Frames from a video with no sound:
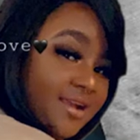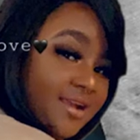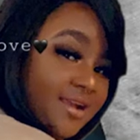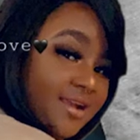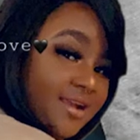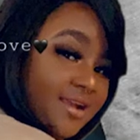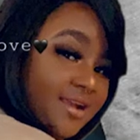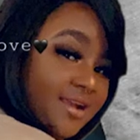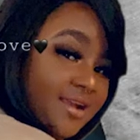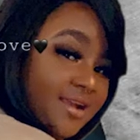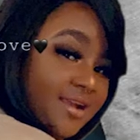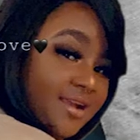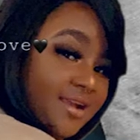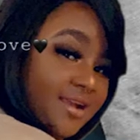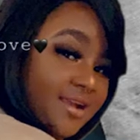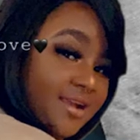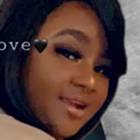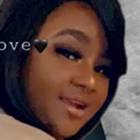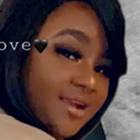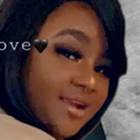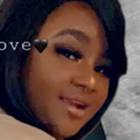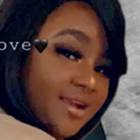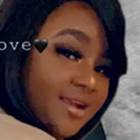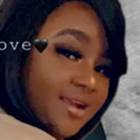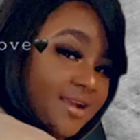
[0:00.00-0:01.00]

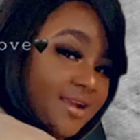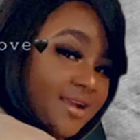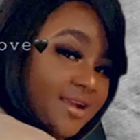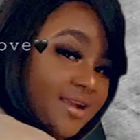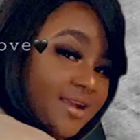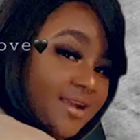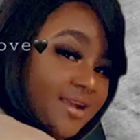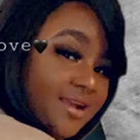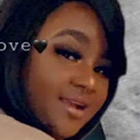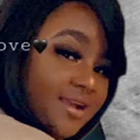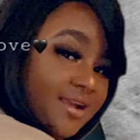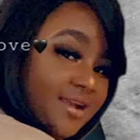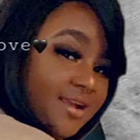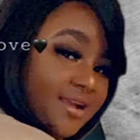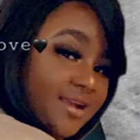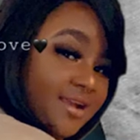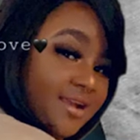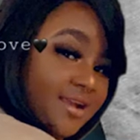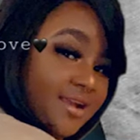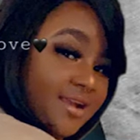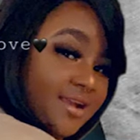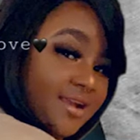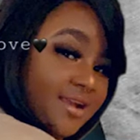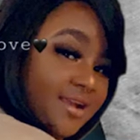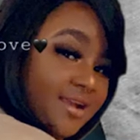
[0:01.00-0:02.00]

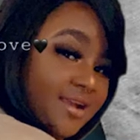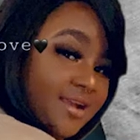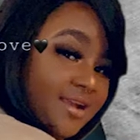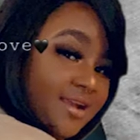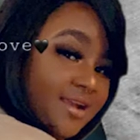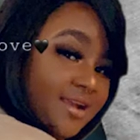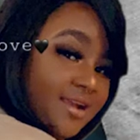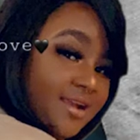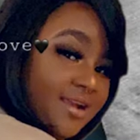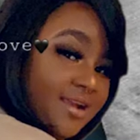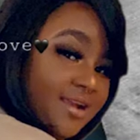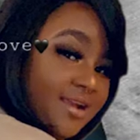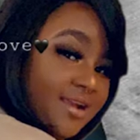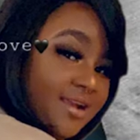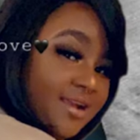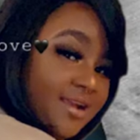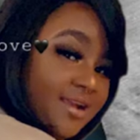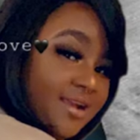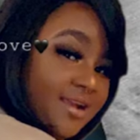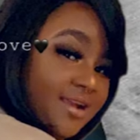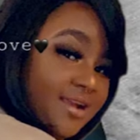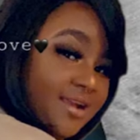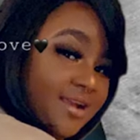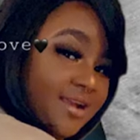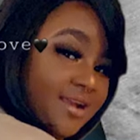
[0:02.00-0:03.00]

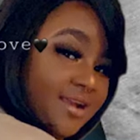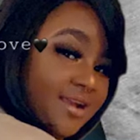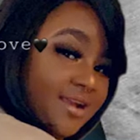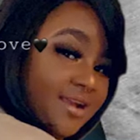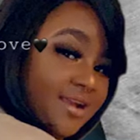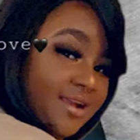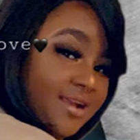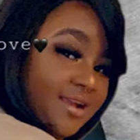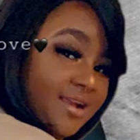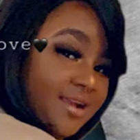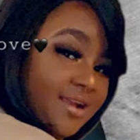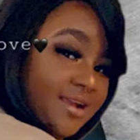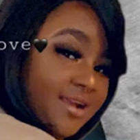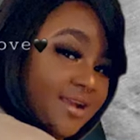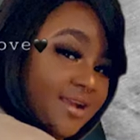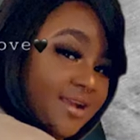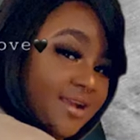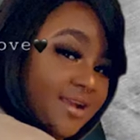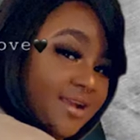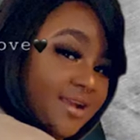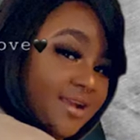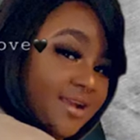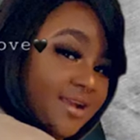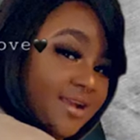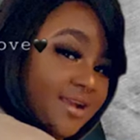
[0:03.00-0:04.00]

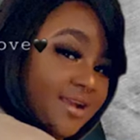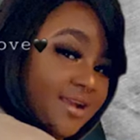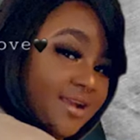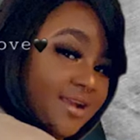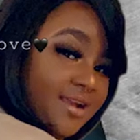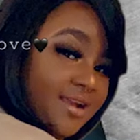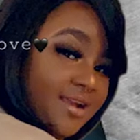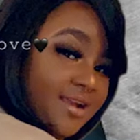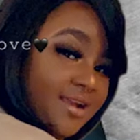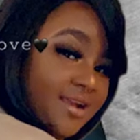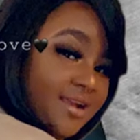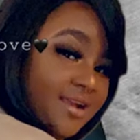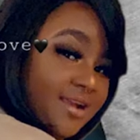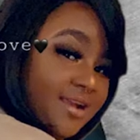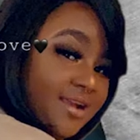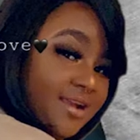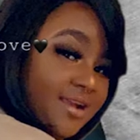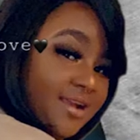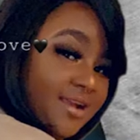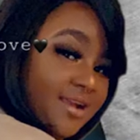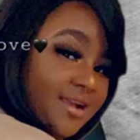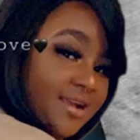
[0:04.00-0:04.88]
(not speaking)